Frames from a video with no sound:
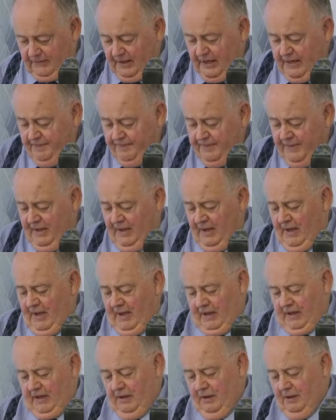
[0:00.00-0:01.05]

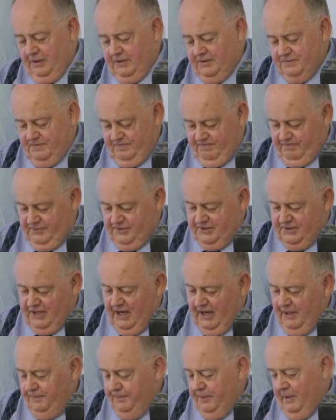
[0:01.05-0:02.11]
Can I
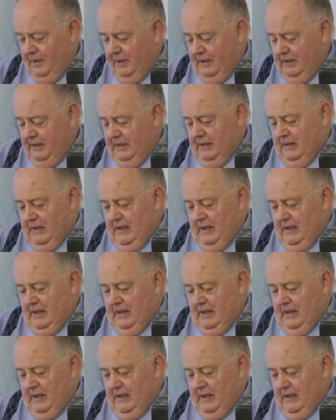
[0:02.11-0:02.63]
start by